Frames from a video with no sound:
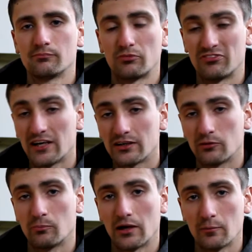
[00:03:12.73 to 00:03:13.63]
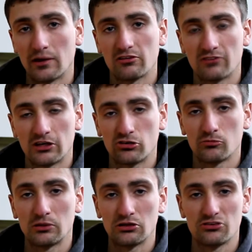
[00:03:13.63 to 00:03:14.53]
provided by a manufacturer
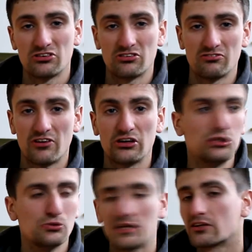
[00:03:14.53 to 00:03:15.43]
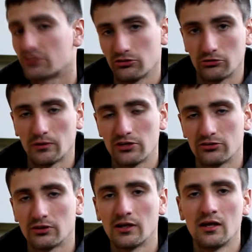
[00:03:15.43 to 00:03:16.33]
because it's a very unique
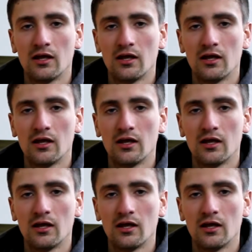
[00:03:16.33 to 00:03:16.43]
situation.